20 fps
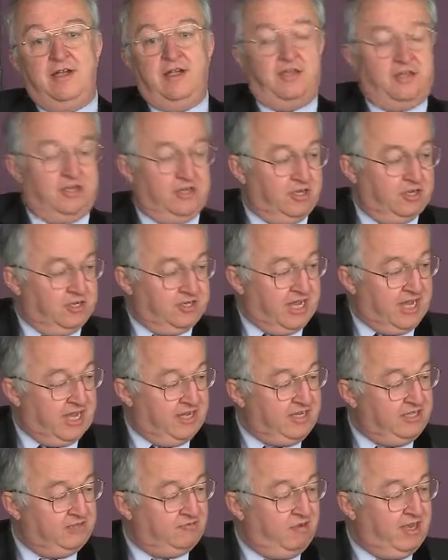Your
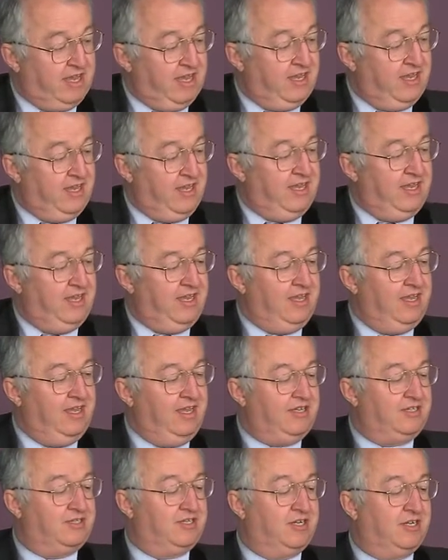daddy's
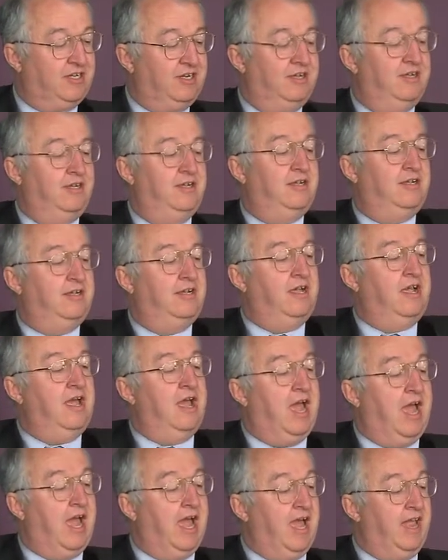rich
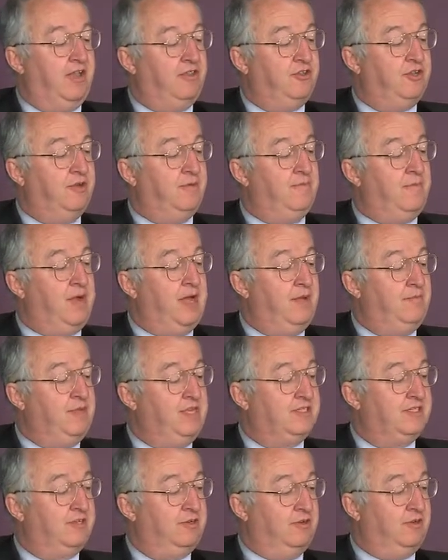and your mommy's
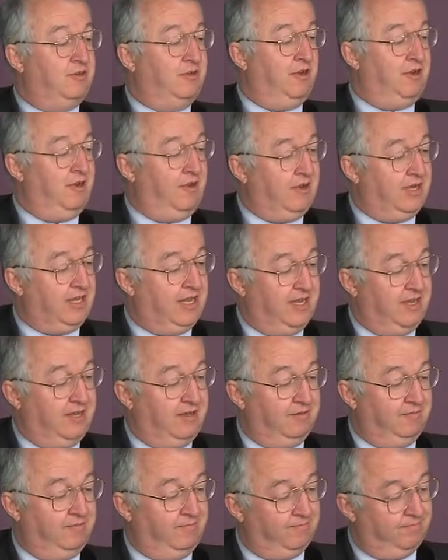good
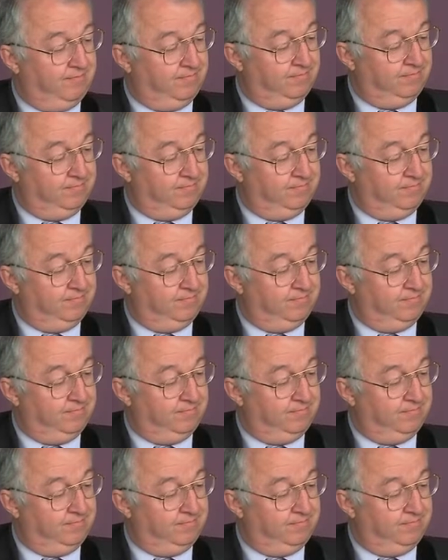looking.